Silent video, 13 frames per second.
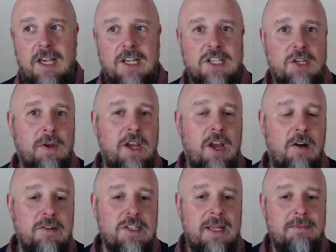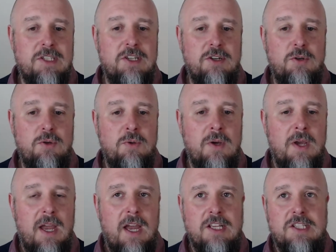So encourage them to
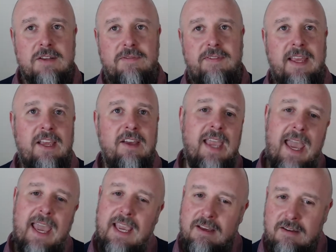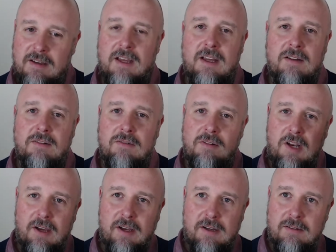think, okay,
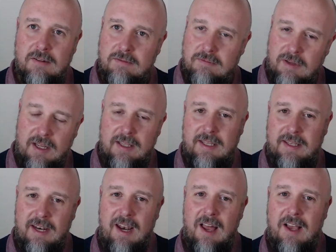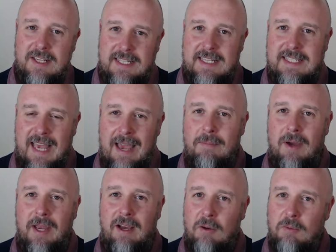look, the last exam,
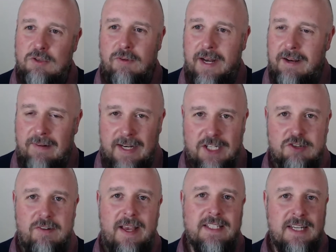I was really, really stressed.